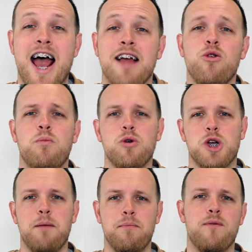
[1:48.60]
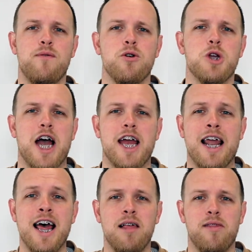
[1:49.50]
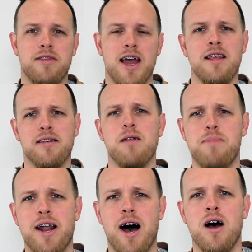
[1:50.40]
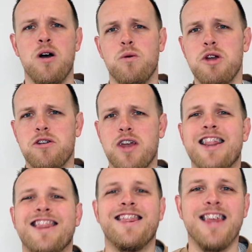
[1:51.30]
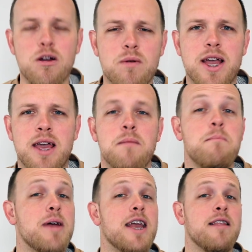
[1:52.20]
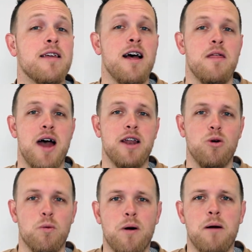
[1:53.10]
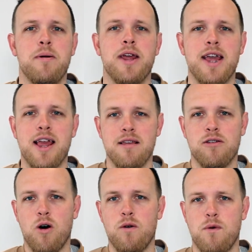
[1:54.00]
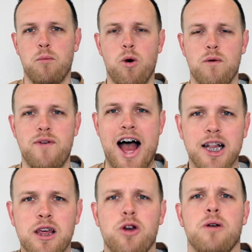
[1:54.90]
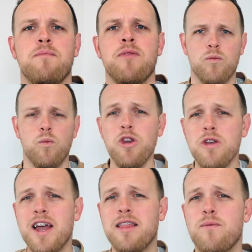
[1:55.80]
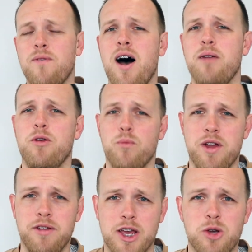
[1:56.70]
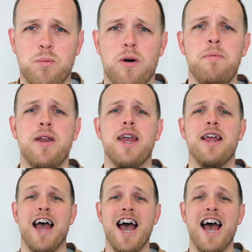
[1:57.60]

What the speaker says: as you push up the food chain, the tenants get better, which in theory means that your property is of more value. What you tend to find with residential property is